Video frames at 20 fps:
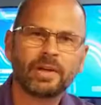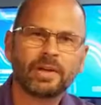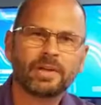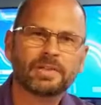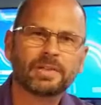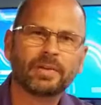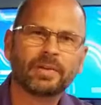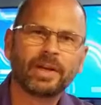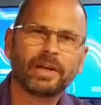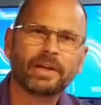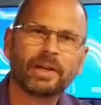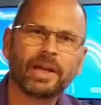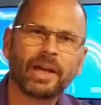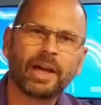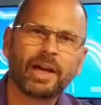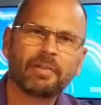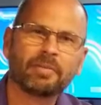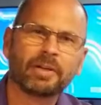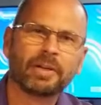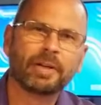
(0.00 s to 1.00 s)
So there you
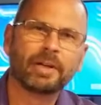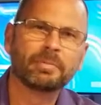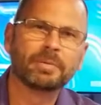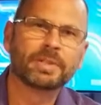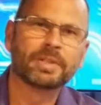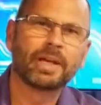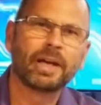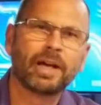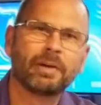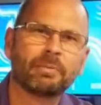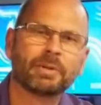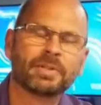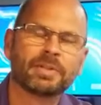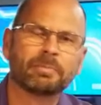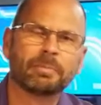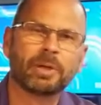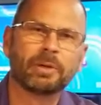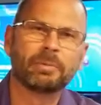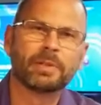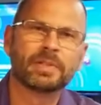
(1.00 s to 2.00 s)
have it. I'm Scott with
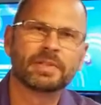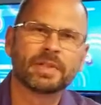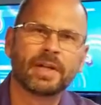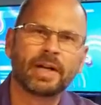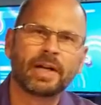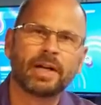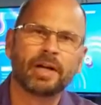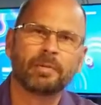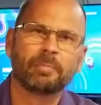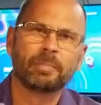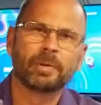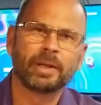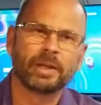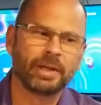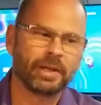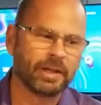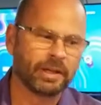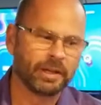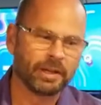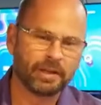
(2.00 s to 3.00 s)
Suburban Som,
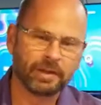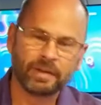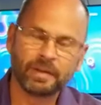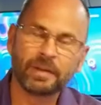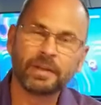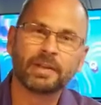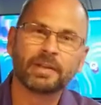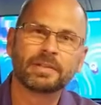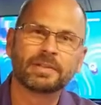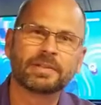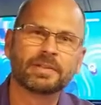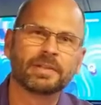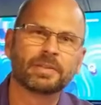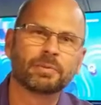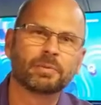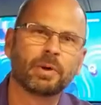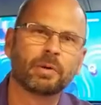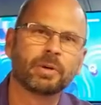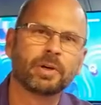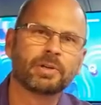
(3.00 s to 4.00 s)
and this is
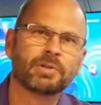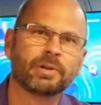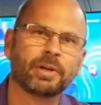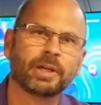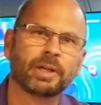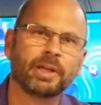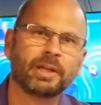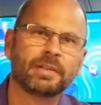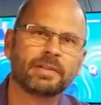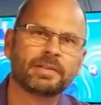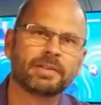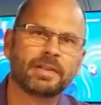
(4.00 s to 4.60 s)
what we're drinking